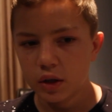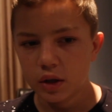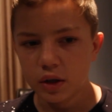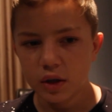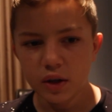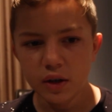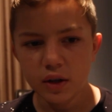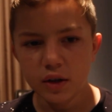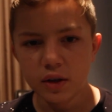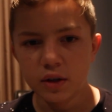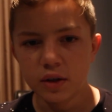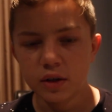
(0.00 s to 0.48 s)

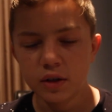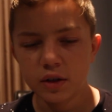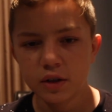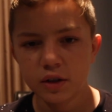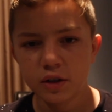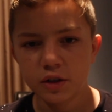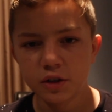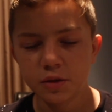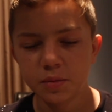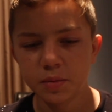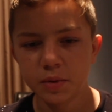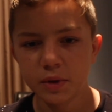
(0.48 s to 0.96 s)
yeah,
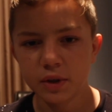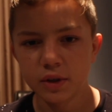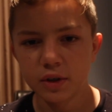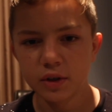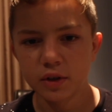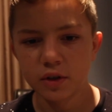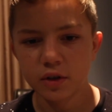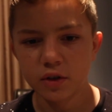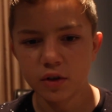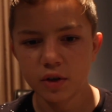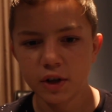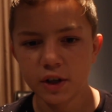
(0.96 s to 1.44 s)
it's
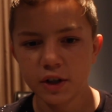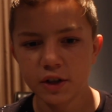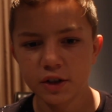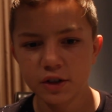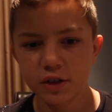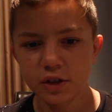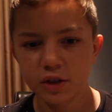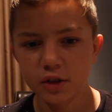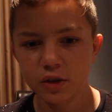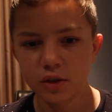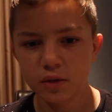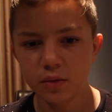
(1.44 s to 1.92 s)
been
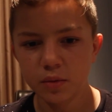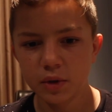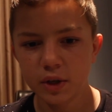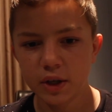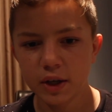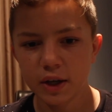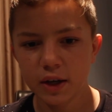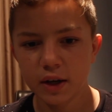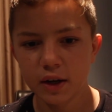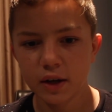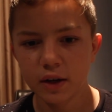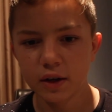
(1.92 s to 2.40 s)
crazy. We
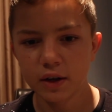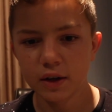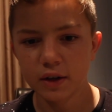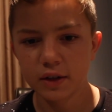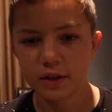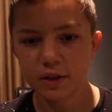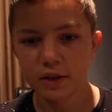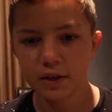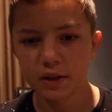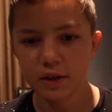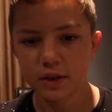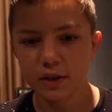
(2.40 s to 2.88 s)
kind of
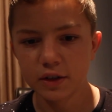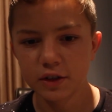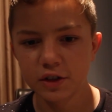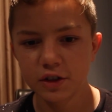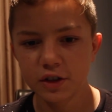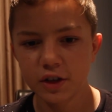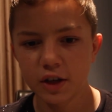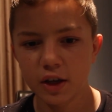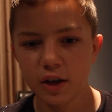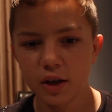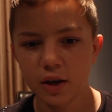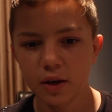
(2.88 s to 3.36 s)
got uh,
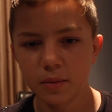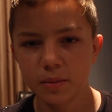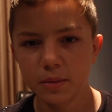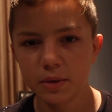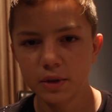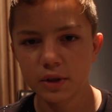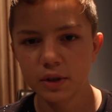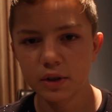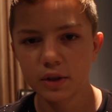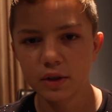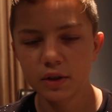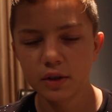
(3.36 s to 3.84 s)

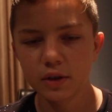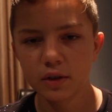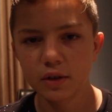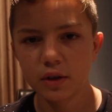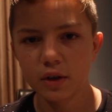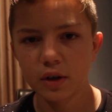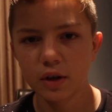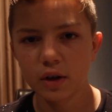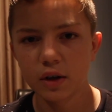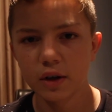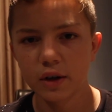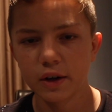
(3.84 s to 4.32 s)
scammed
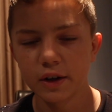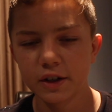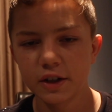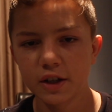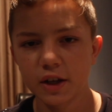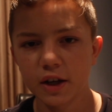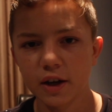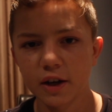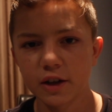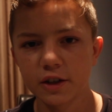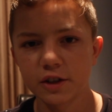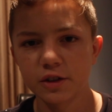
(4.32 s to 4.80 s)
on a
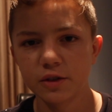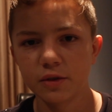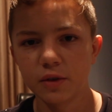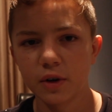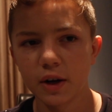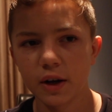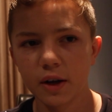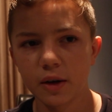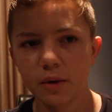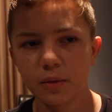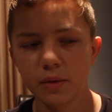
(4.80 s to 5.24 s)
taxi ride.